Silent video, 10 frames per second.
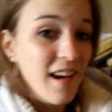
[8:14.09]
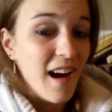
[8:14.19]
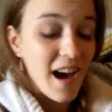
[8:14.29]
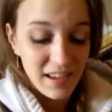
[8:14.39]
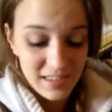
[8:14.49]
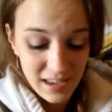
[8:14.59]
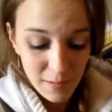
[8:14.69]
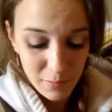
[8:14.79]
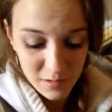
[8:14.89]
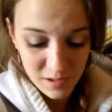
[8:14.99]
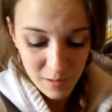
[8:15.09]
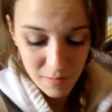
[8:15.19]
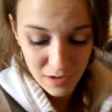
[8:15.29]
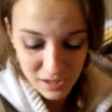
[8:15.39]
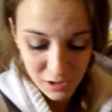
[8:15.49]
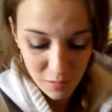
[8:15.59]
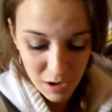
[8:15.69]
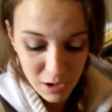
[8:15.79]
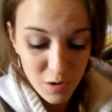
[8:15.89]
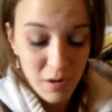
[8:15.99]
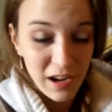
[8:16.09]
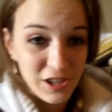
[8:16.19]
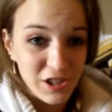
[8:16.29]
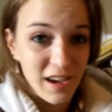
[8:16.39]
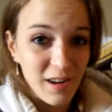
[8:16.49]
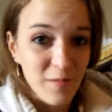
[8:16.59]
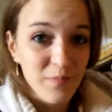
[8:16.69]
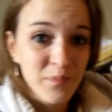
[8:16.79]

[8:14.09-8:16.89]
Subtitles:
I like samples. If you guys know my couponing channel,